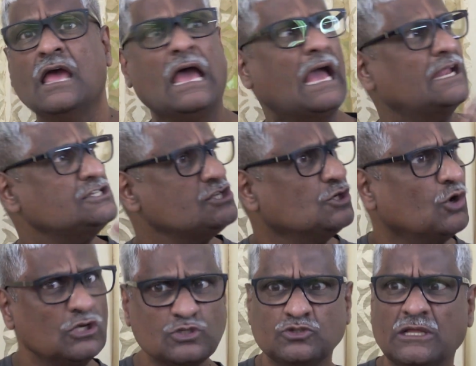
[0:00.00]
and she
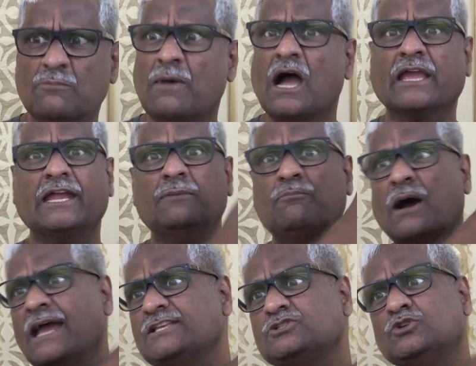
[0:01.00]
goes to the market,
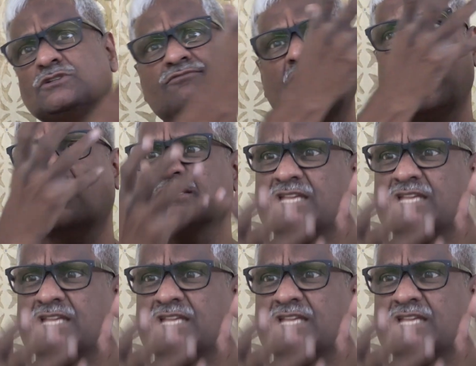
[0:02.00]
buys those flowers